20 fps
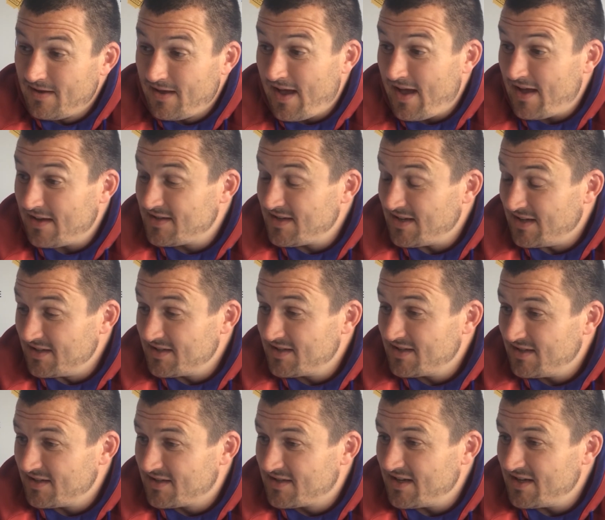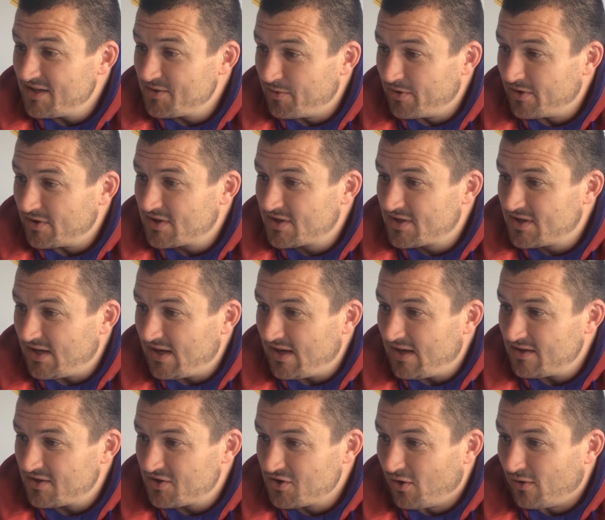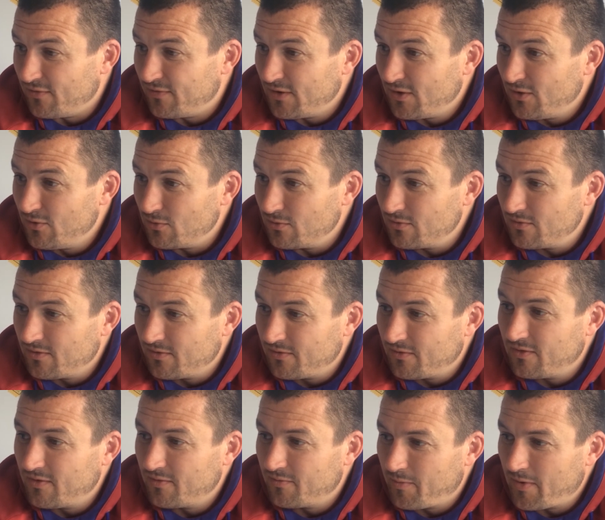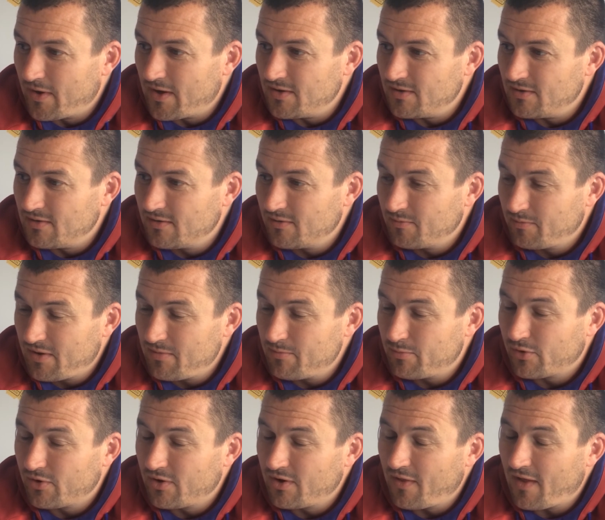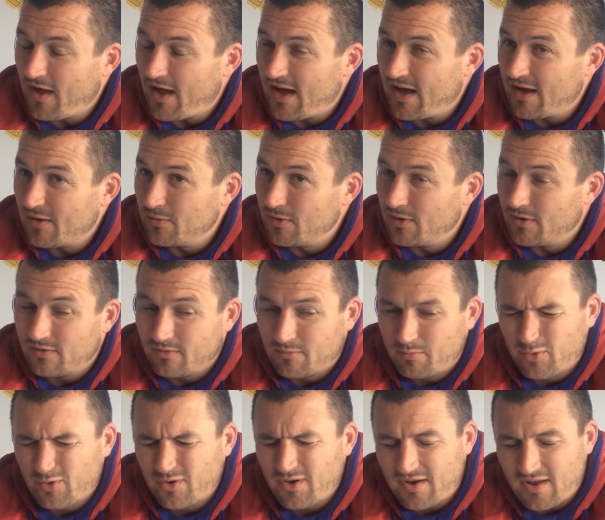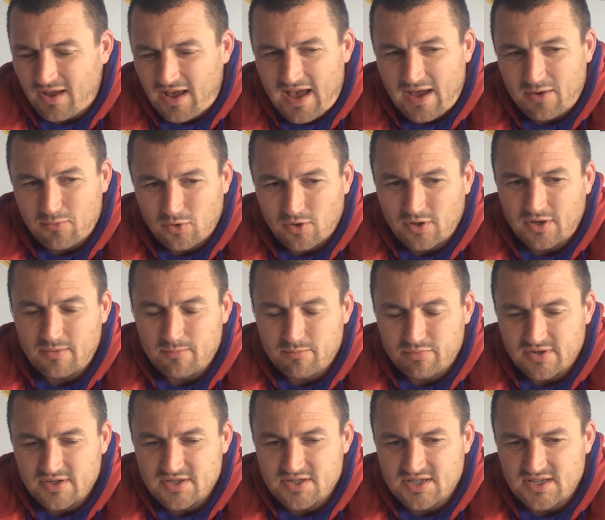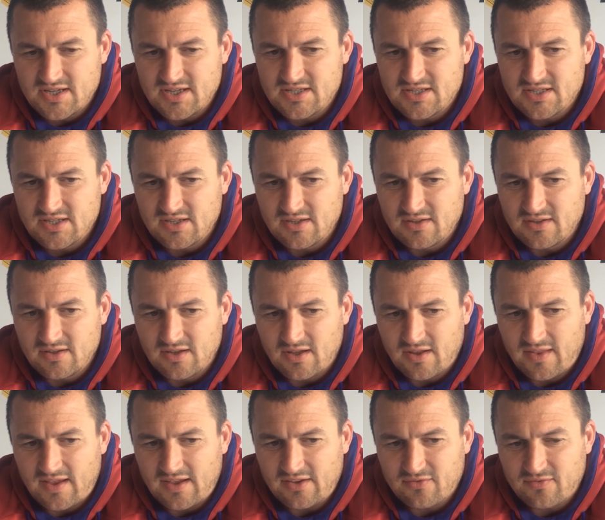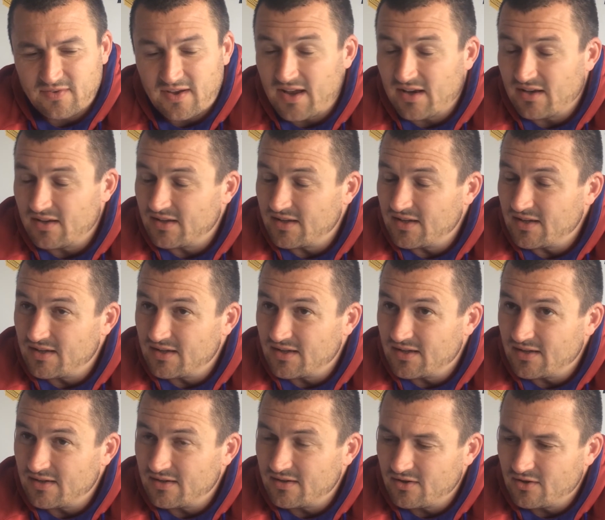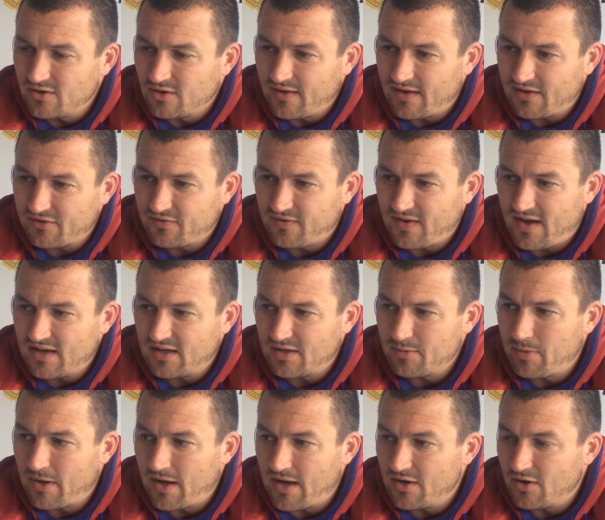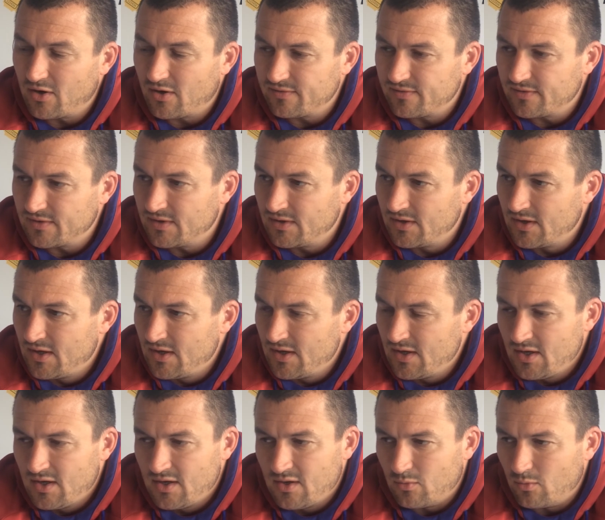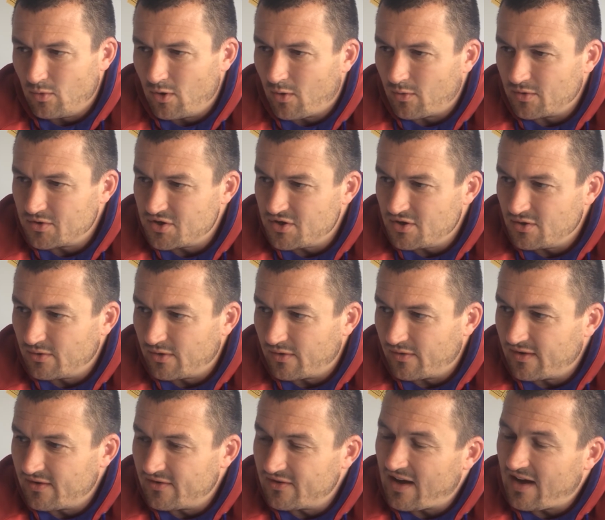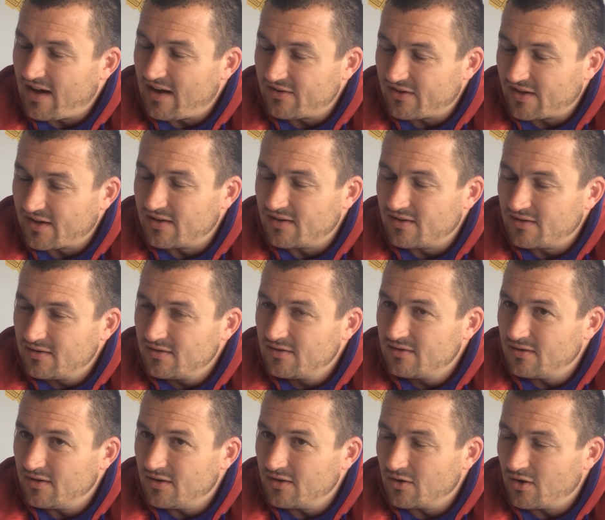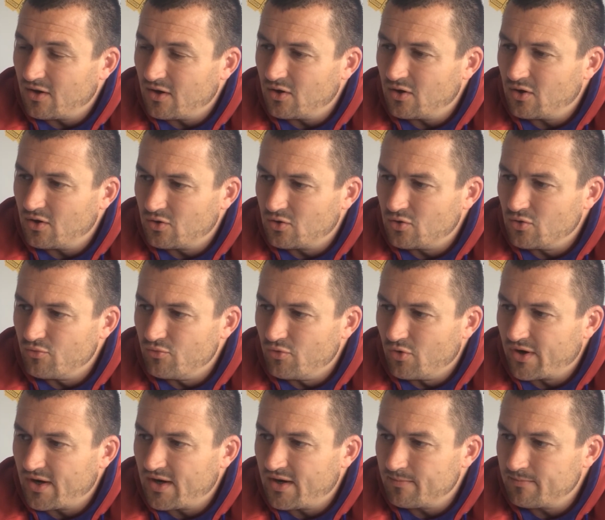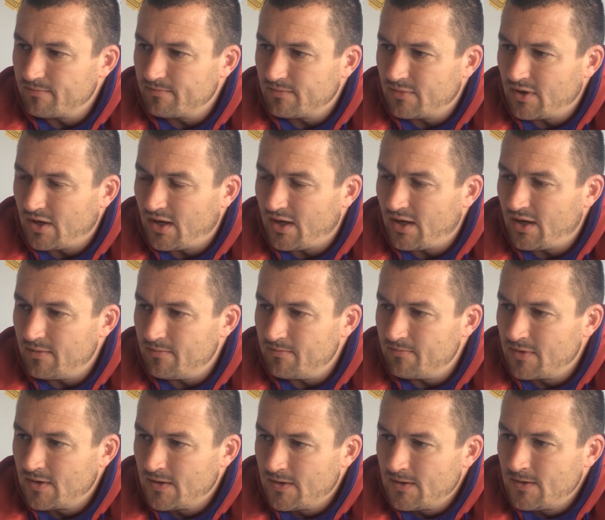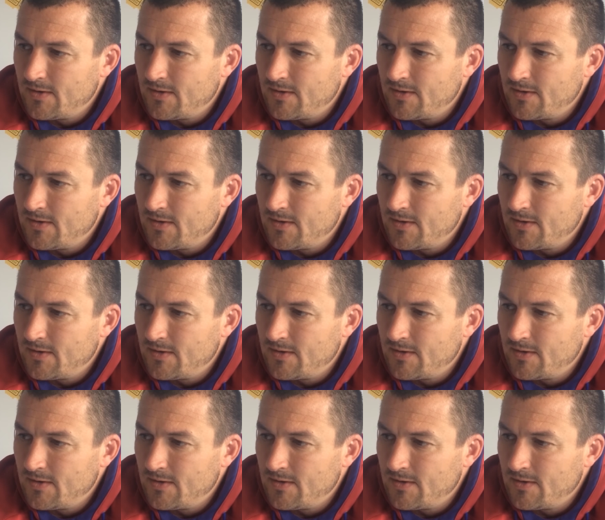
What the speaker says: Yeah, it is, but it's no fluke. They've been putting in the hard work. They're putting the hard work in pre-season, and that's finally that's finally paying off. And we always knew that these guys had a good run in them.